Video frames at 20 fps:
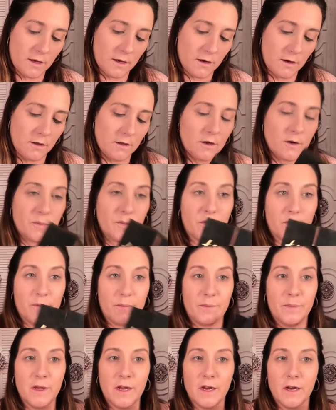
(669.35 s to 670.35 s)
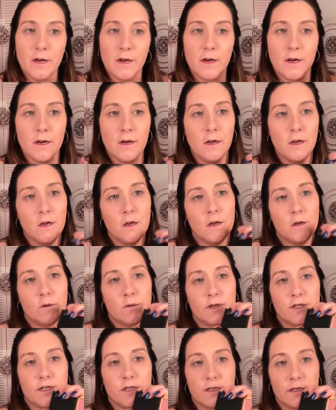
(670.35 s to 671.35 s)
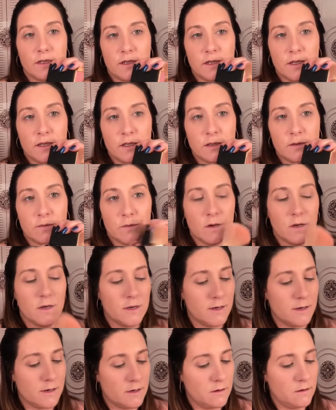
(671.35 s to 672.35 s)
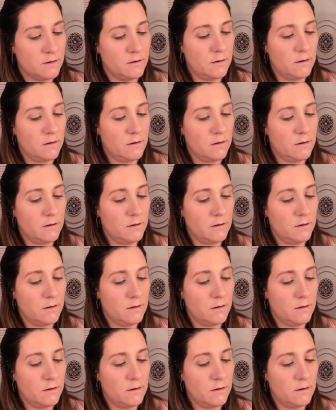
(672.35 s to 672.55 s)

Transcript: color Premier, which is this one,